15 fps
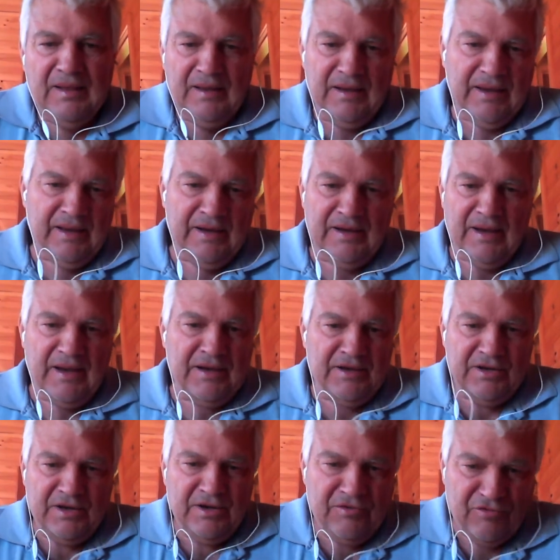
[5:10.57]
and to
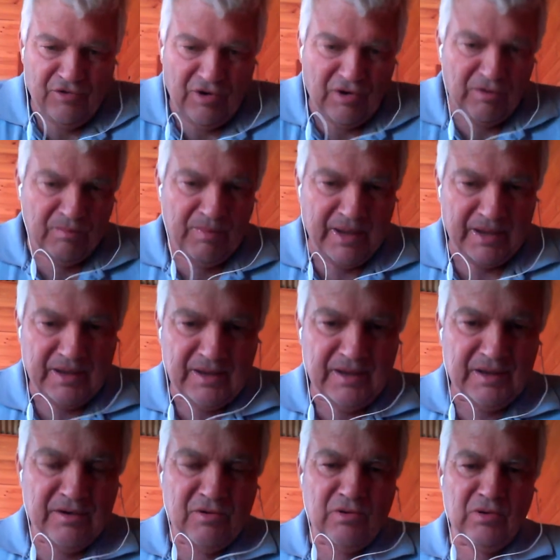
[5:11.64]
control banking
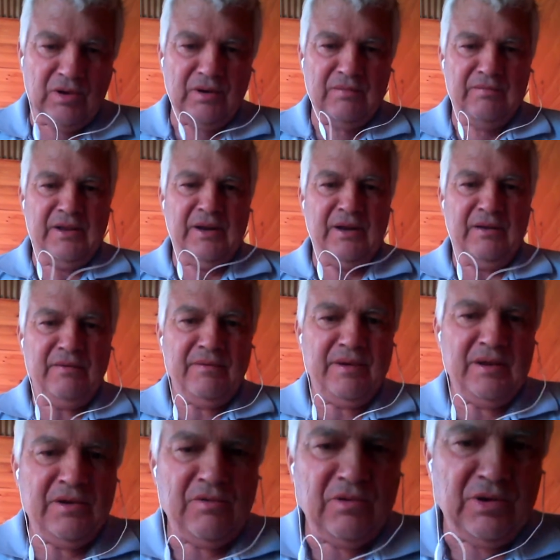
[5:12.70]
in all
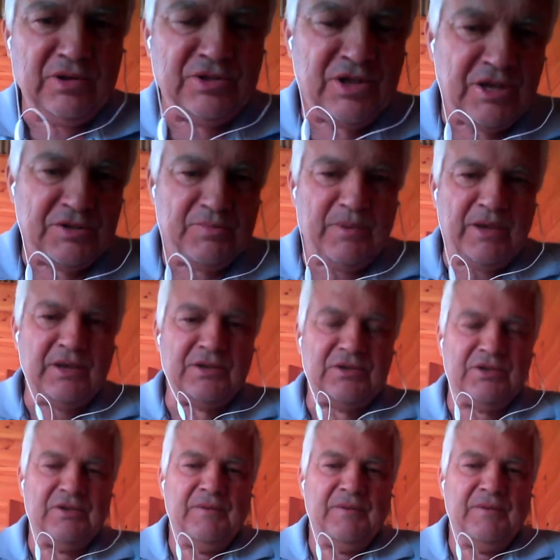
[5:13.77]
its aspects,